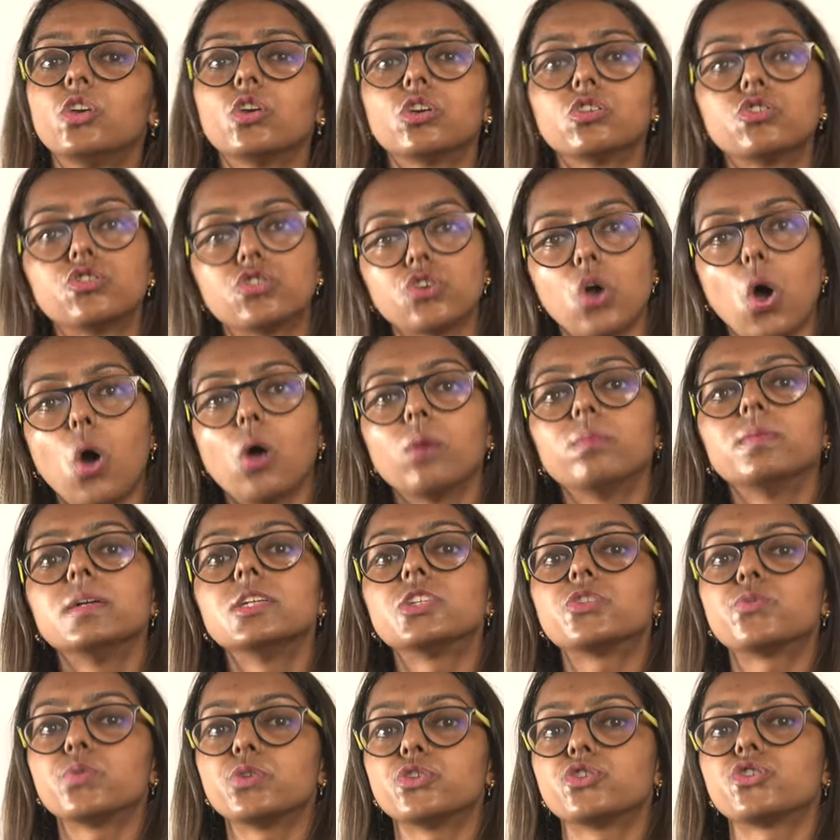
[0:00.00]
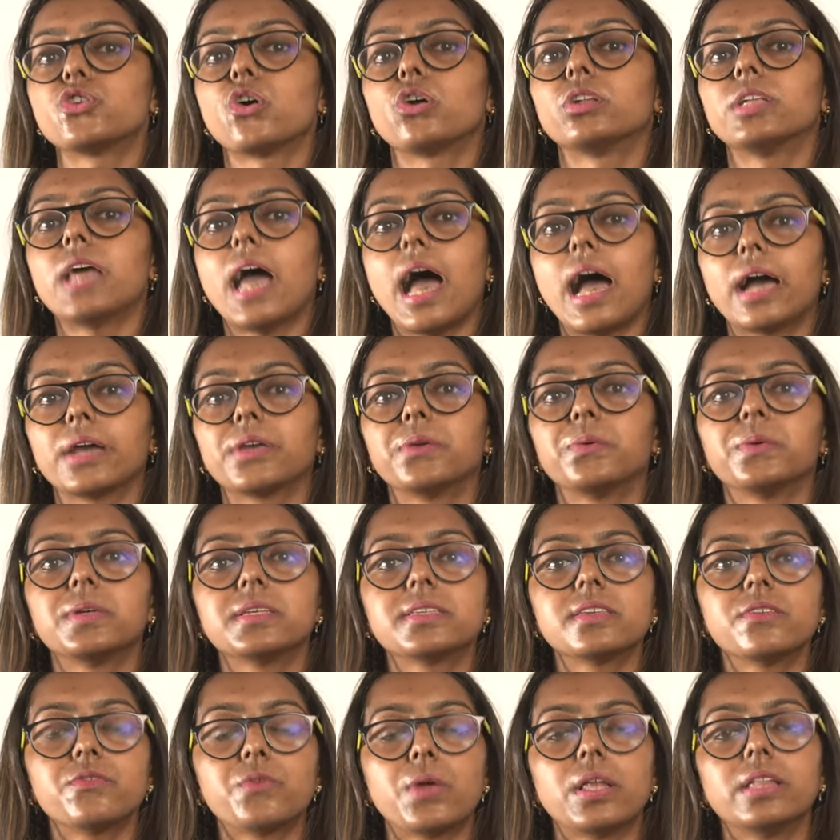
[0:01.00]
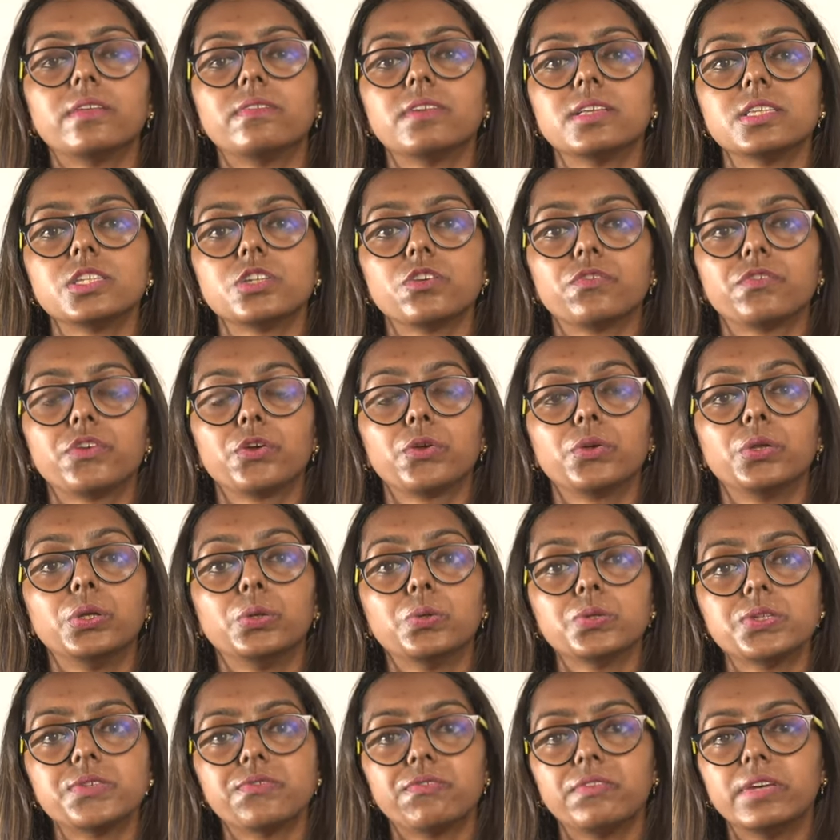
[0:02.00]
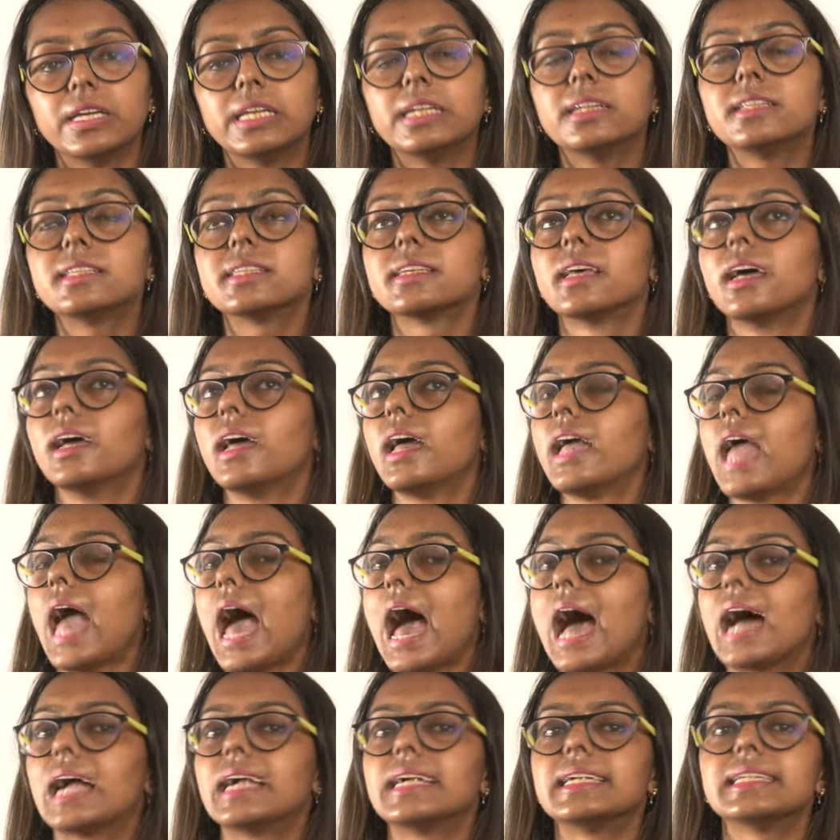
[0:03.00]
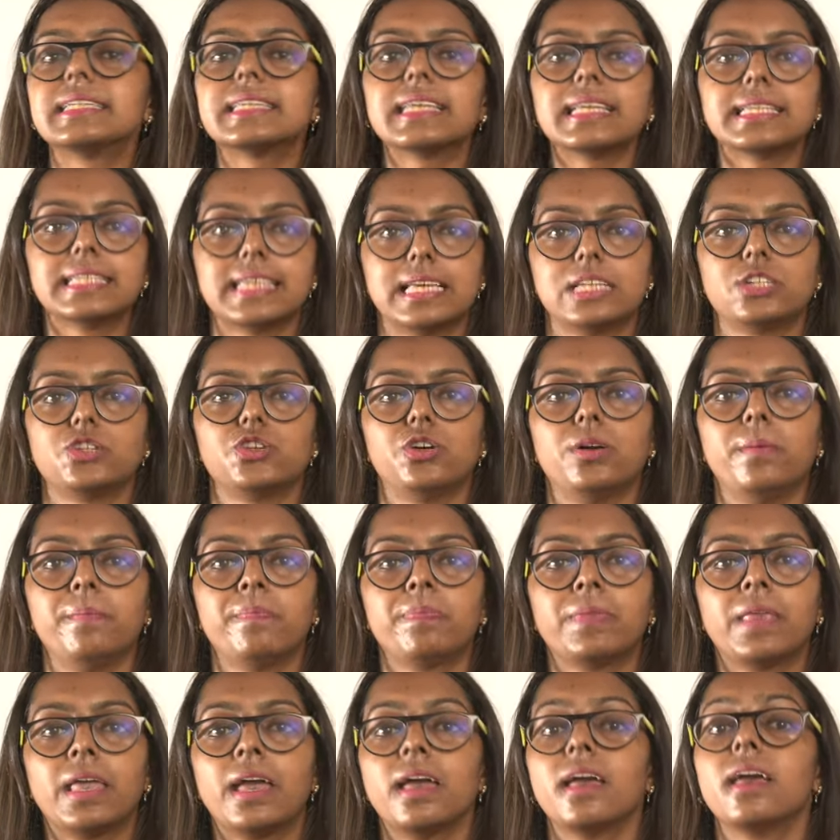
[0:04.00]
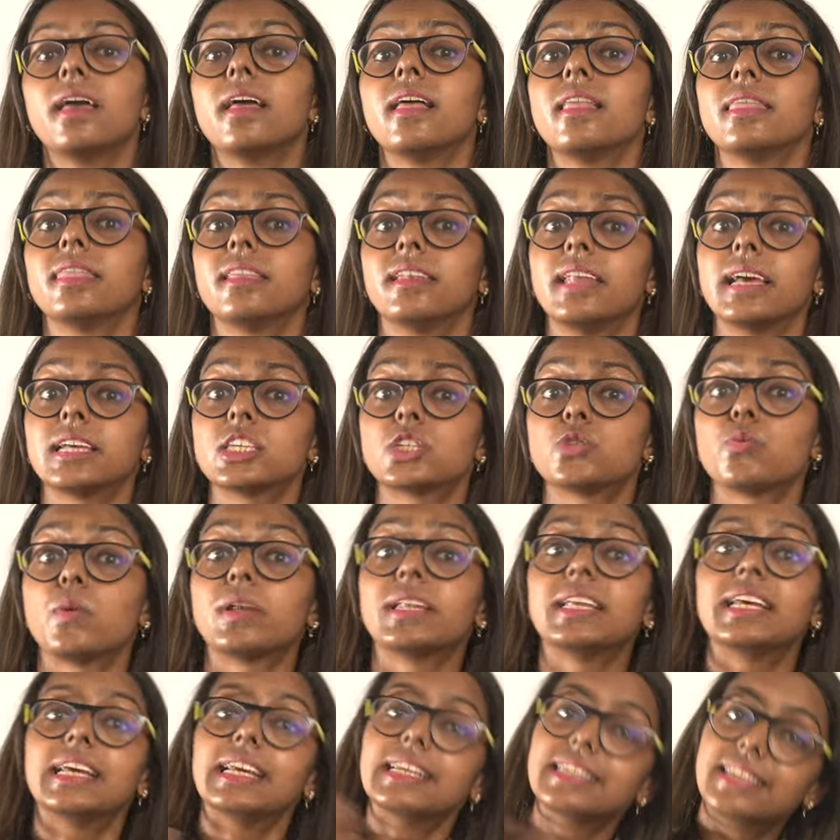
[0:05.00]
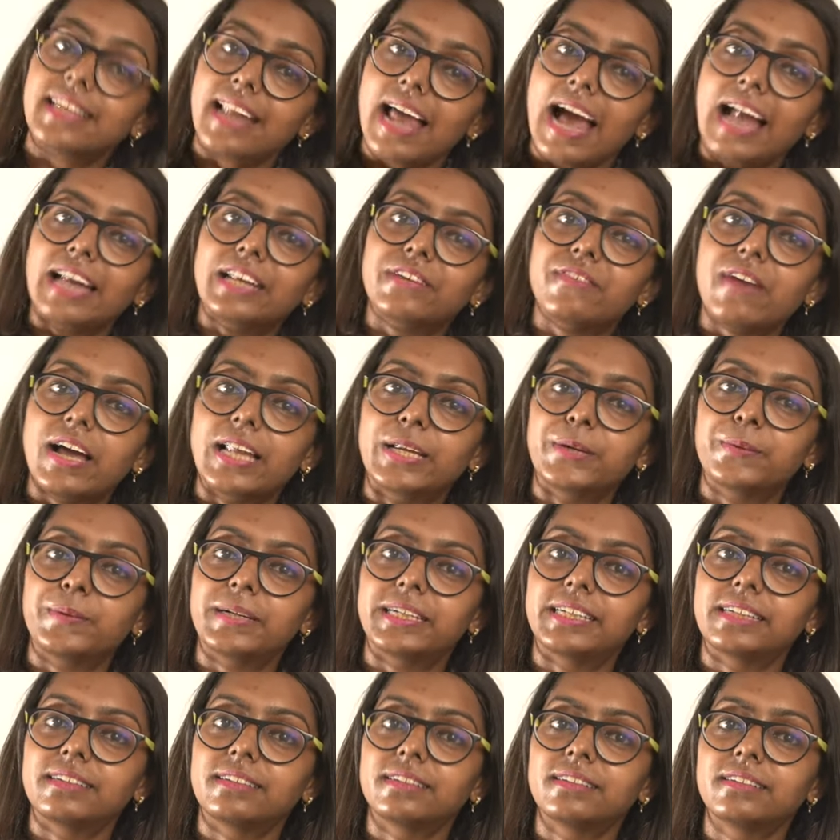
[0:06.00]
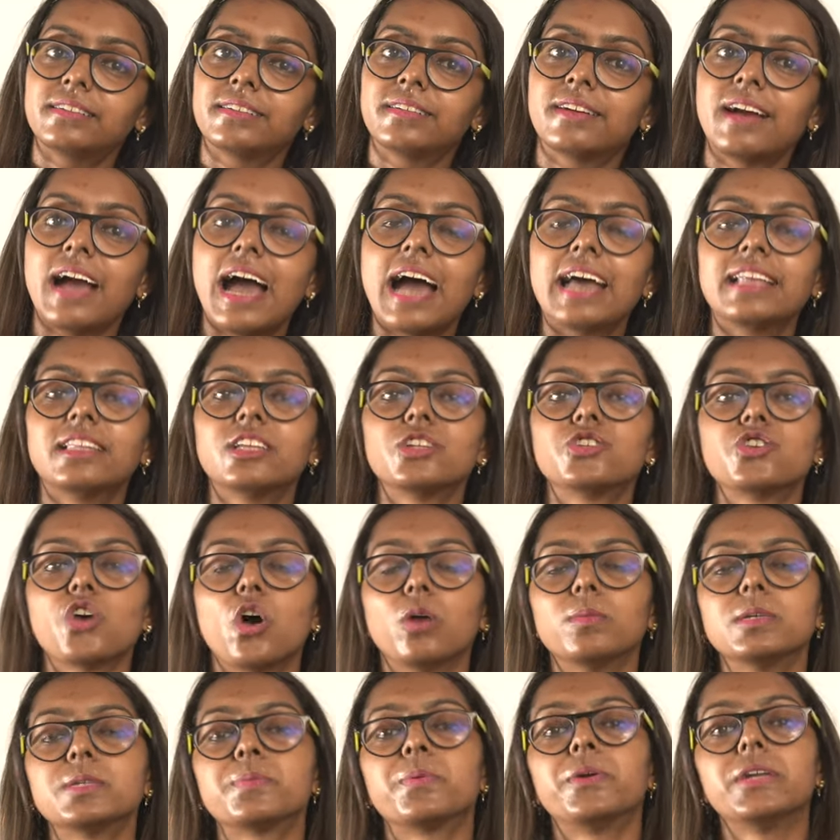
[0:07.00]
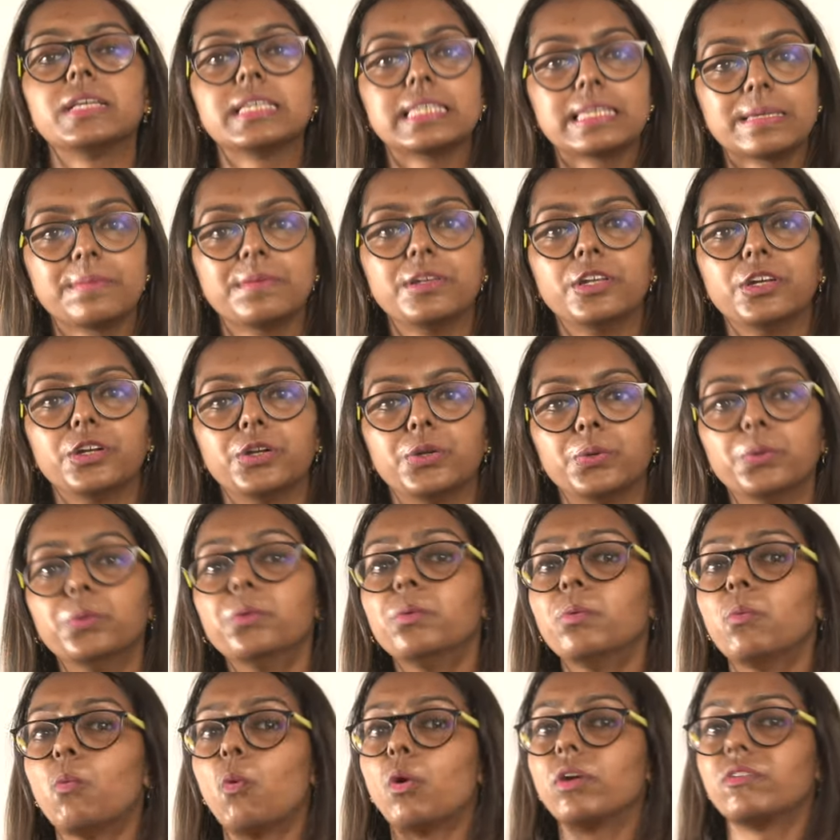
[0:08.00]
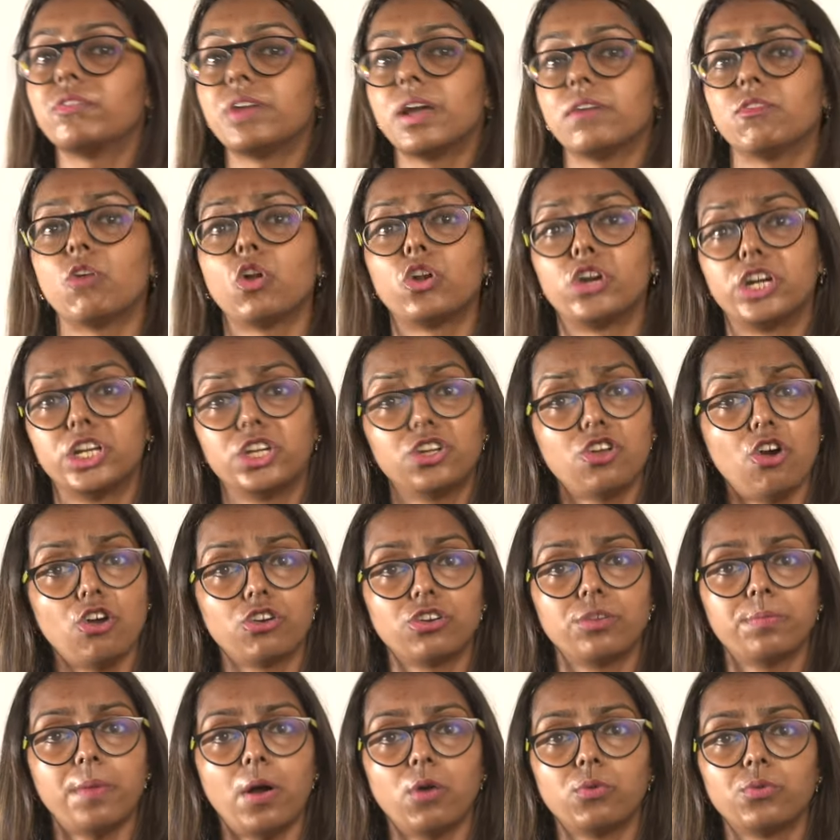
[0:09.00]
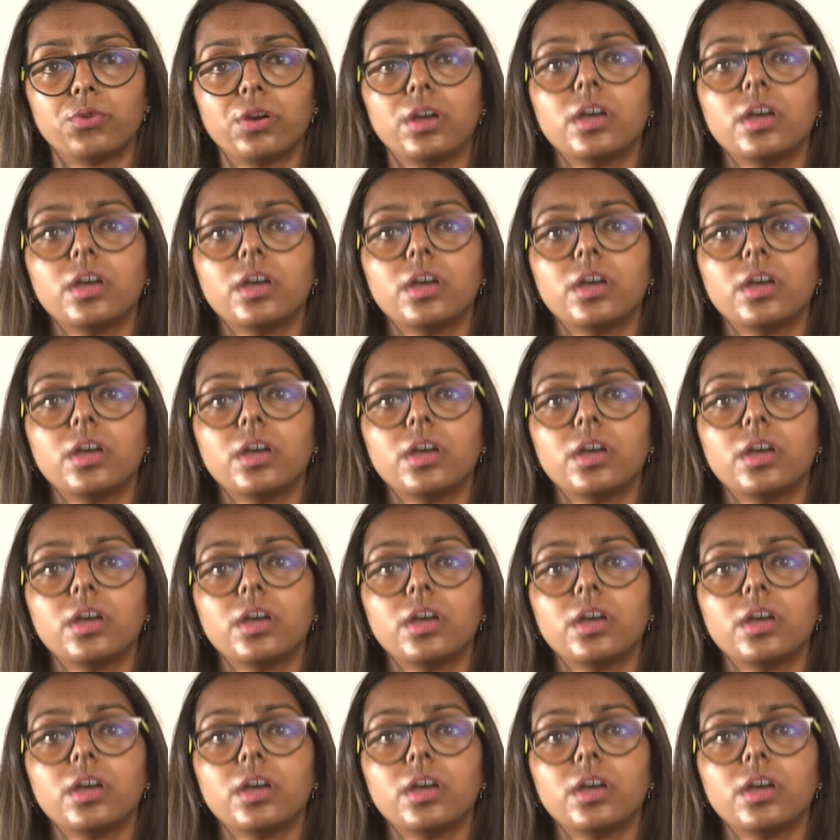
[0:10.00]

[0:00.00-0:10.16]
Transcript: your job is to ensure the accuracy and relevancy of your news feeds, ads, etc. The next one is an ad evaluator, and the job is pretty similar to what we have already talked about.